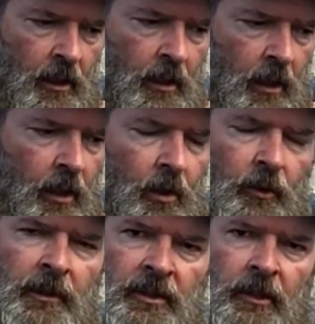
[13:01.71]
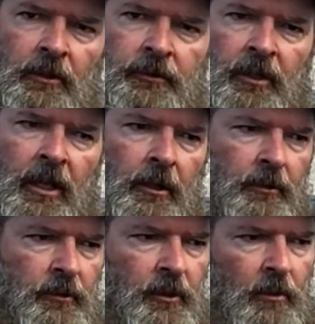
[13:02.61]
All the materials are here.
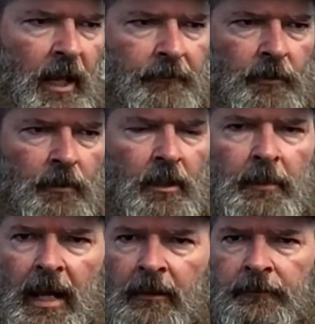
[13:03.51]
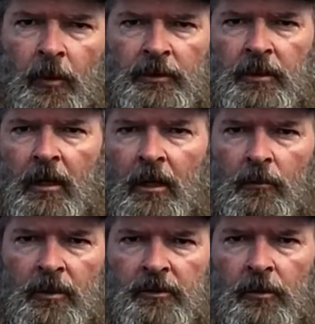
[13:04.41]
You don't have to run back and forth to the
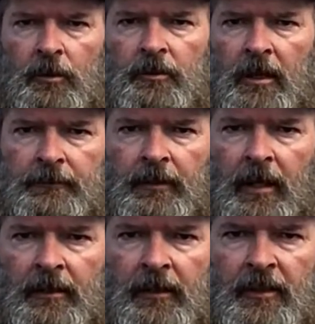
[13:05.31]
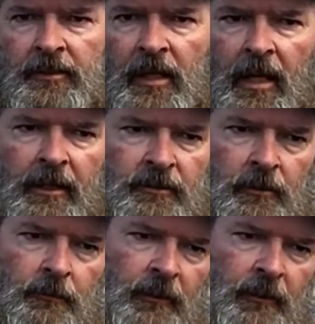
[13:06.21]
hardware store trying to find this size or